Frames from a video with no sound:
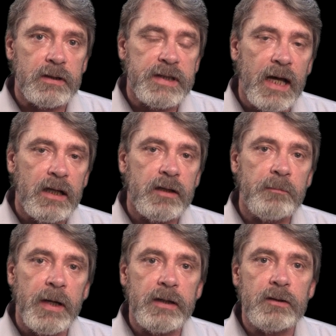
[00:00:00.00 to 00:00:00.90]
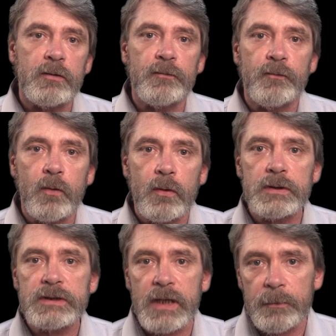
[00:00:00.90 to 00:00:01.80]
Talon Manual for
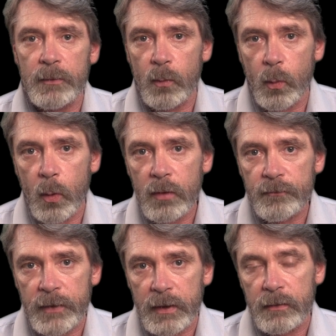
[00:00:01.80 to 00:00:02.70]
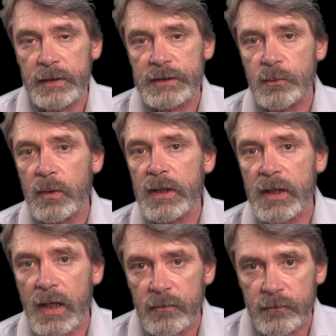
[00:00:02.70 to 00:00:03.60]
Cyber Warfare is what
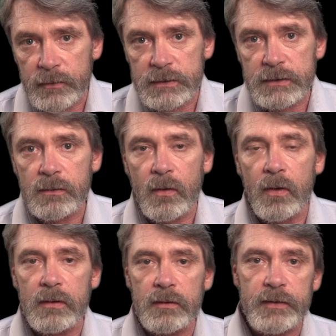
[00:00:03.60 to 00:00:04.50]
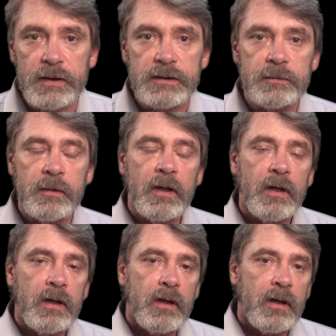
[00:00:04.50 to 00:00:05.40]
governs all this.
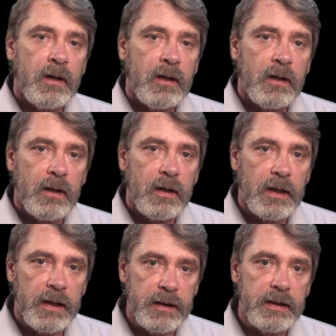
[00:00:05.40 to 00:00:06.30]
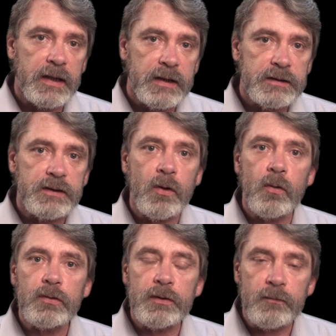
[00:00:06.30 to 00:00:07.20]
It is the
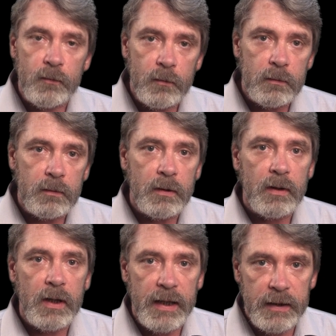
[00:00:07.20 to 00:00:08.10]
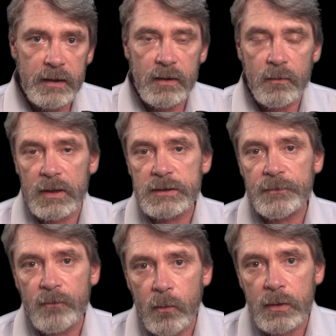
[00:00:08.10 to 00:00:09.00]
golden rule in the US
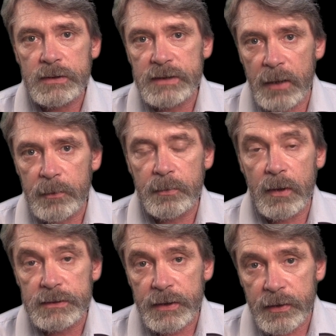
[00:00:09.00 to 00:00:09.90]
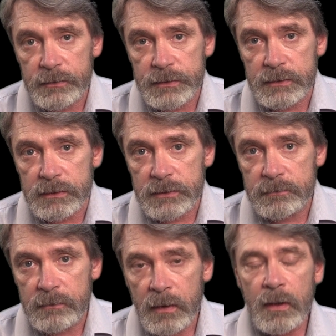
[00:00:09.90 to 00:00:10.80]
for cyber prosecutions.
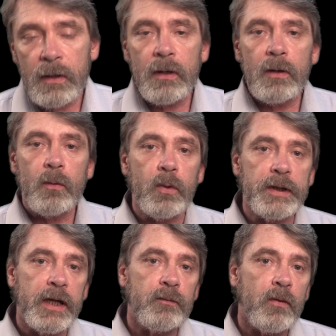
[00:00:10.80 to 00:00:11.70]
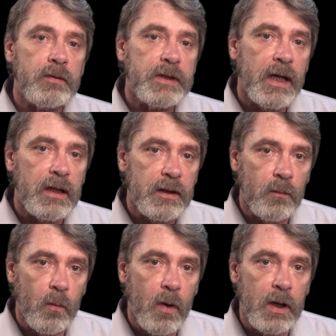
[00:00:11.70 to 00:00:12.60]
When they wrote
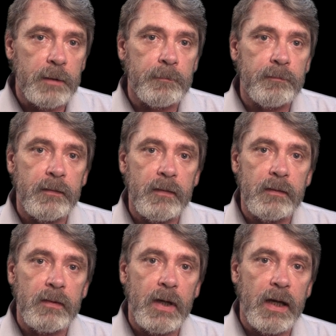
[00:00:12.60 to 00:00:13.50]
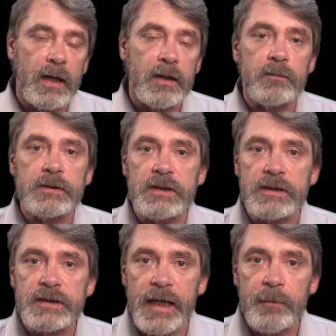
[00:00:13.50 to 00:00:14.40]
Talon 1, and it was the
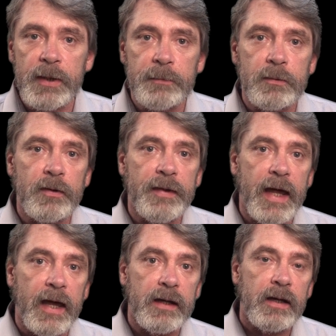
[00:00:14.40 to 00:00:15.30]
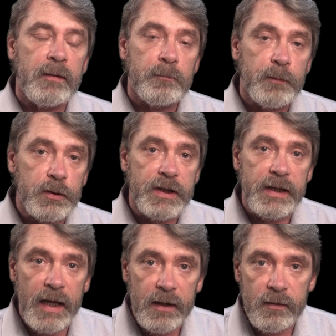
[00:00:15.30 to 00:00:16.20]
same people that put
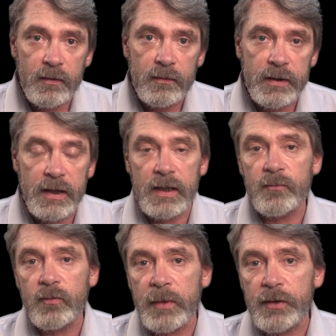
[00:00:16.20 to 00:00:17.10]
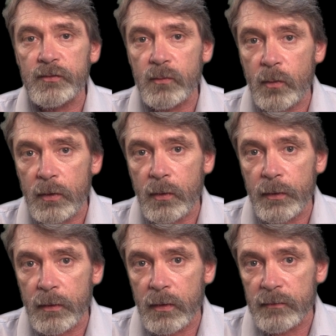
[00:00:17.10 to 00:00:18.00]
together the information war
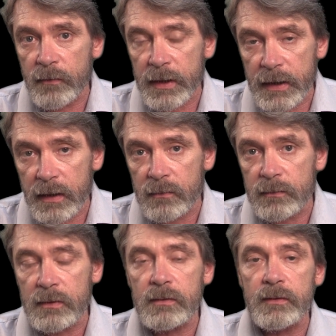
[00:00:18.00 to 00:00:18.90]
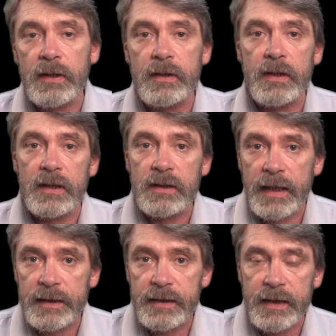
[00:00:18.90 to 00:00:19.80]
going on right now, including the
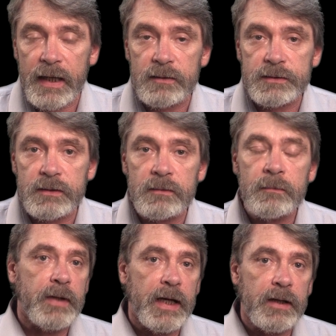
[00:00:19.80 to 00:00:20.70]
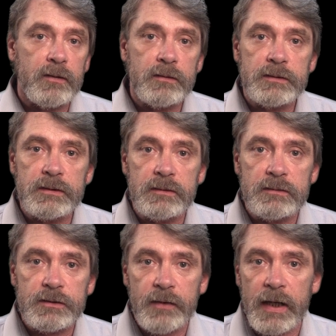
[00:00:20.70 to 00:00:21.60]
Atlantic Council, NATO,
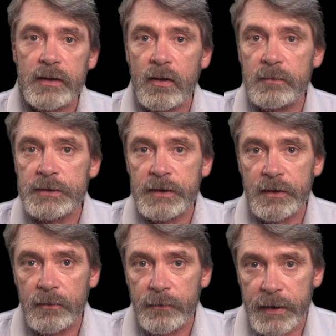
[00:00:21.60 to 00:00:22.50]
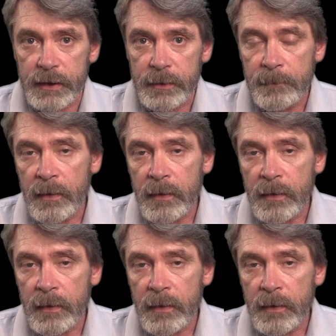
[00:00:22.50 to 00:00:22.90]
Stratcom COE,